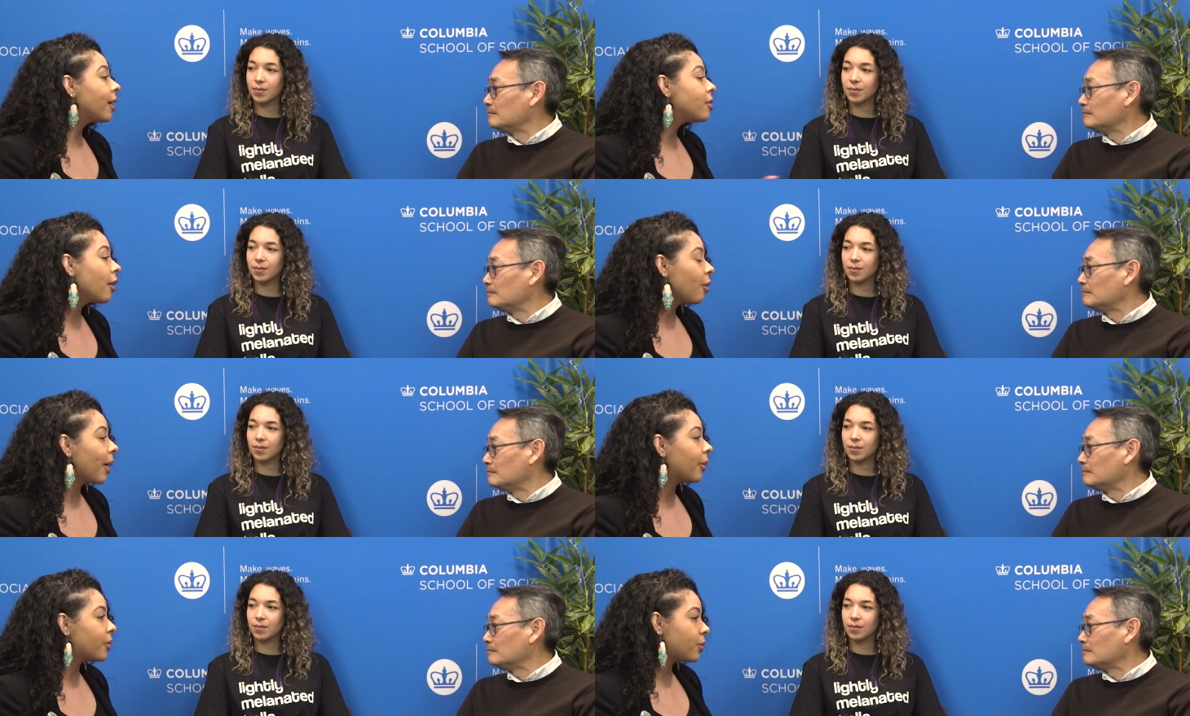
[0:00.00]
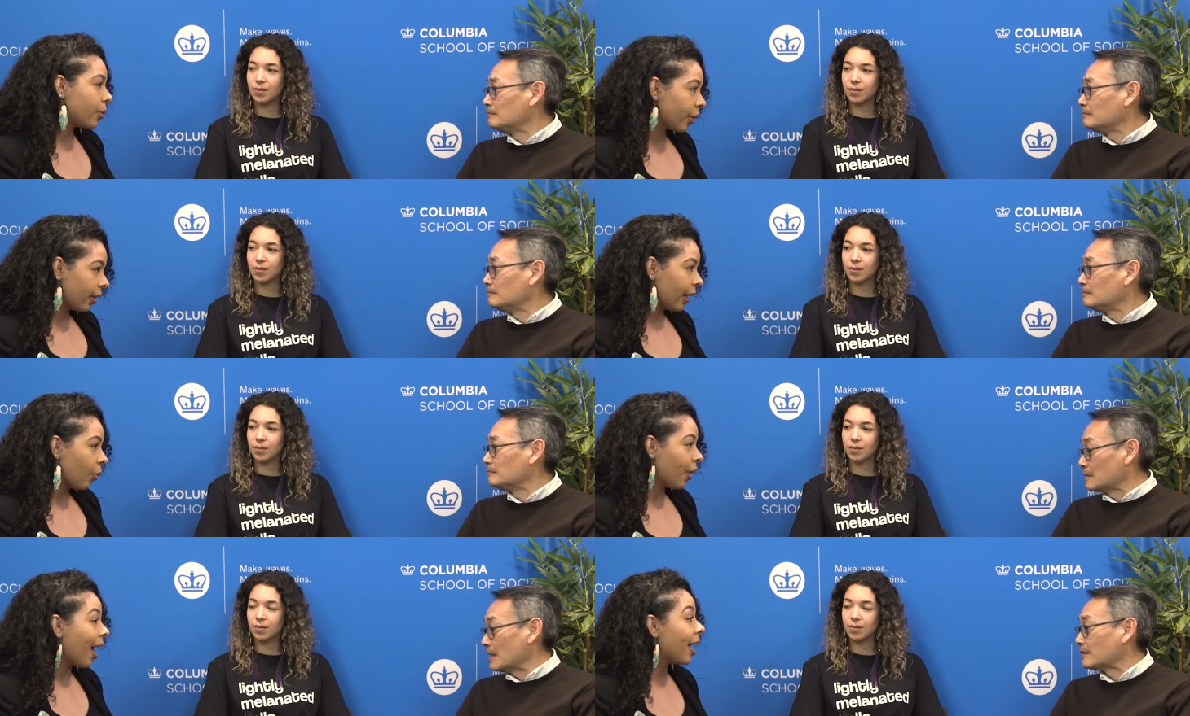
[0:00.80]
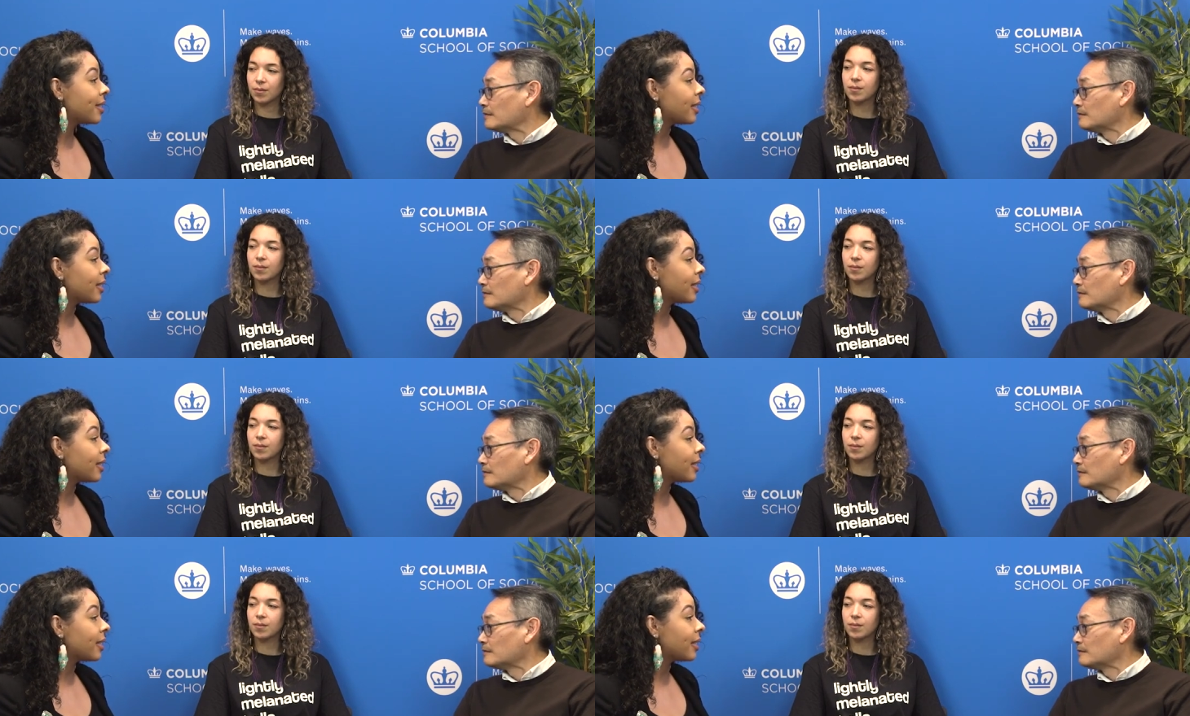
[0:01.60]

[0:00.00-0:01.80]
Speaker 1: I can talk about historically what yeah. I've